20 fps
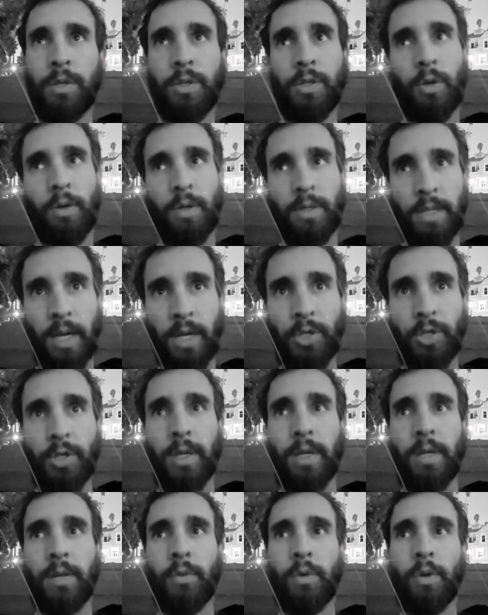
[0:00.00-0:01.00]
So
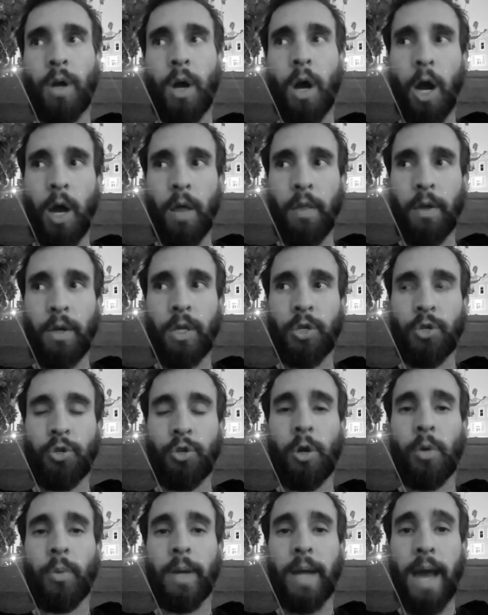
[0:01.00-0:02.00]
essentially, all the
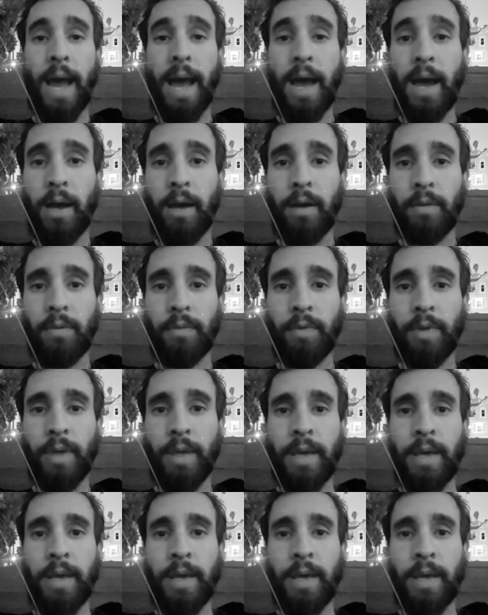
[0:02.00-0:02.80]
control we have